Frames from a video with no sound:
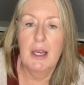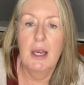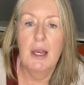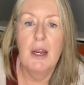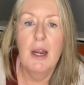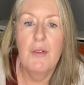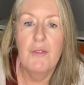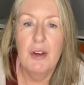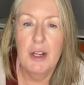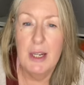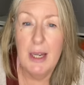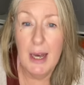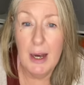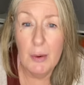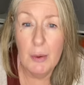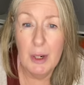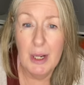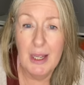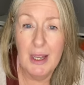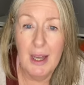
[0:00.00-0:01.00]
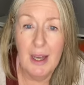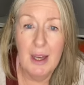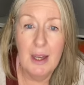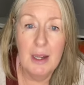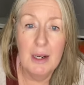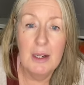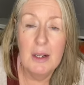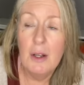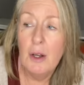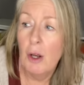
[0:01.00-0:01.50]
in every now and
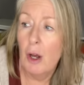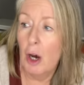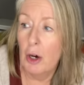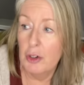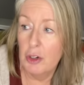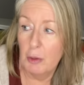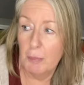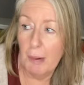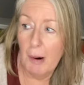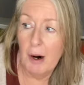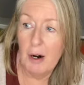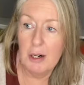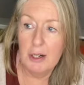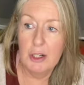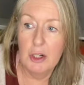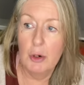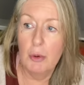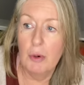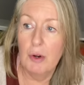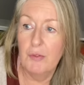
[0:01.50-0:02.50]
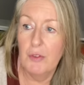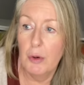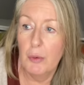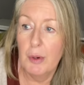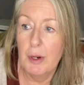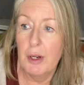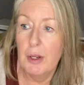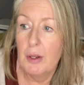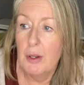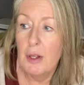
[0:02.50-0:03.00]
again on your partner if you're
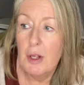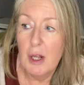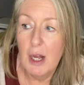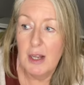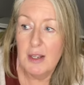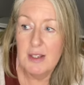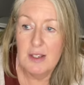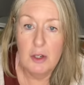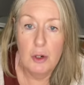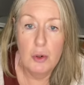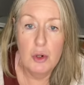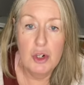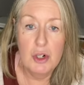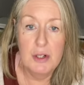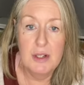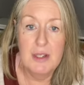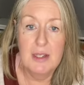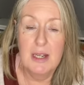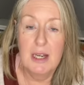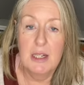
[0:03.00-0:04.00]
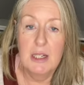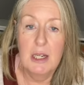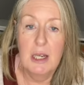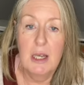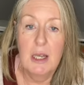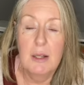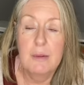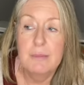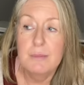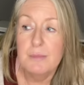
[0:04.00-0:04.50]
in a, a social
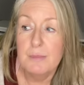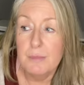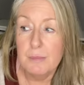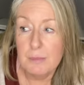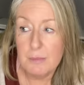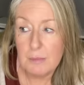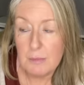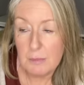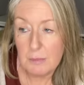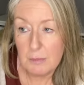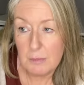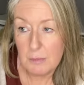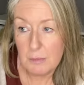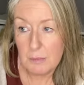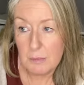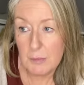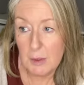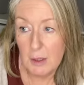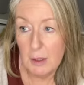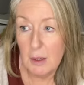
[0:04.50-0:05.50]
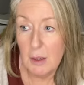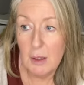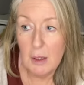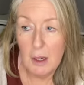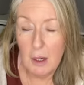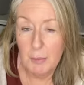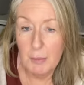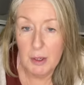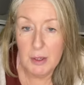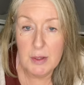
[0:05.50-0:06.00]
setting.
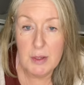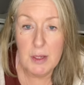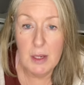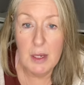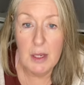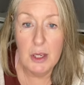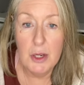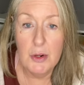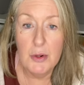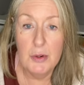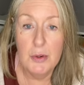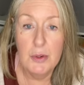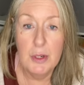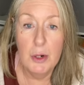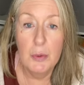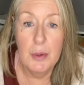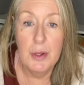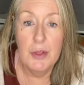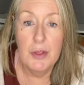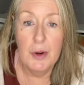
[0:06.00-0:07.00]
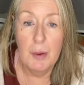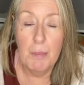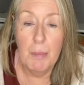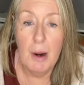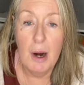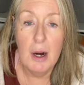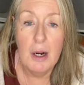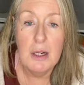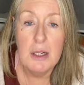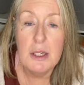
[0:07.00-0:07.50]
I'm not saying you're you're in their
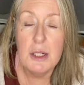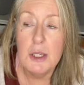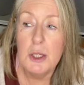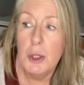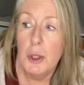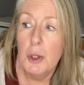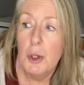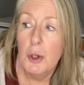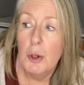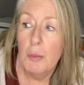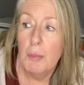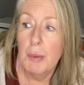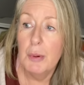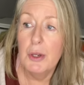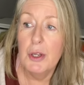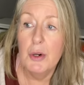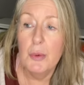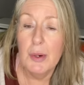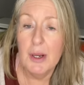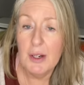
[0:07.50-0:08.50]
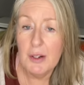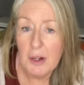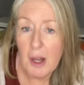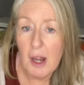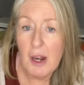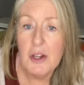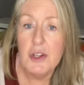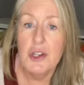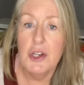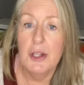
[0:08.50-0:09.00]
pocket, but you're
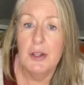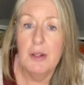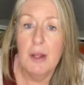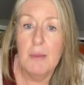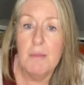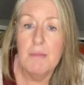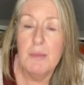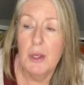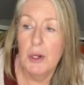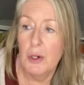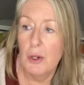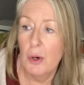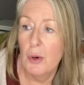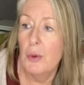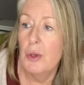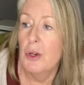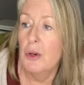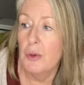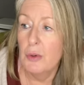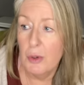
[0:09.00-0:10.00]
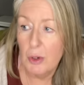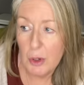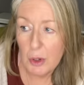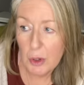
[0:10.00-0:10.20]
acknowledging them, you know, you're